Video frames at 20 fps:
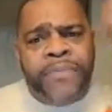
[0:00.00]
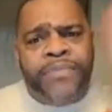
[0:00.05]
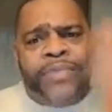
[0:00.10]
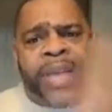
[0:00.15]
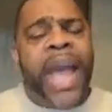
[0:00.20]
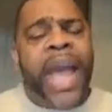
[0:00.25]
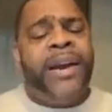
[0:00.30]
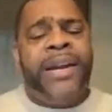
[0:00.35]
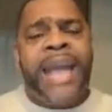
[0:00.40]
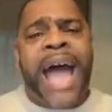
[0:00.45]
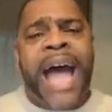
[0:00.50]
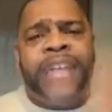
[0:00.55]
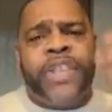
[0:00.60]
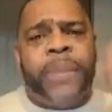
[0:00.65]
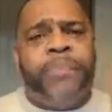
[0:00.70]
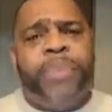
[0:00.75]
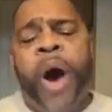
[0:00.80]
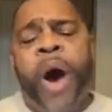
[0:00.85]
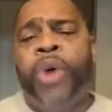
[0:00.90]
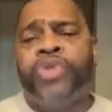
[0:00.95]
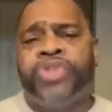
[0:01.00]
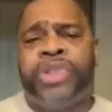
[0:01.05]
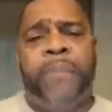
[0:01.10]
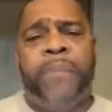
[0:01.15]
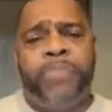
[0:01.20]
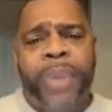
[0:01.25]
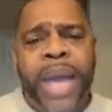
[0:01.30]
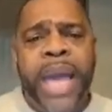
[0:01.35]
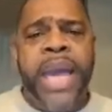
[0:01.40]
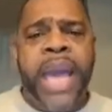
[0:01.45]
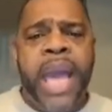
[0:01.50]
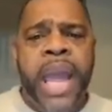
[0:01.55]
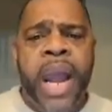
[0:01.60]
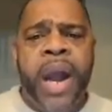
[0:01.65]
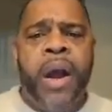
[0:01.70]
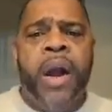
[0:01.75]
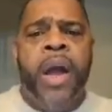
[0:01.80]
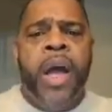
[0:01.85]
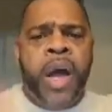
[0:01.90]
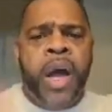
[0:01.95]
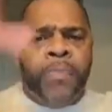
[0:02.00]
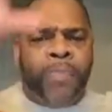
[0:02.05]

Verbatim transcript: They are not supposed to be here.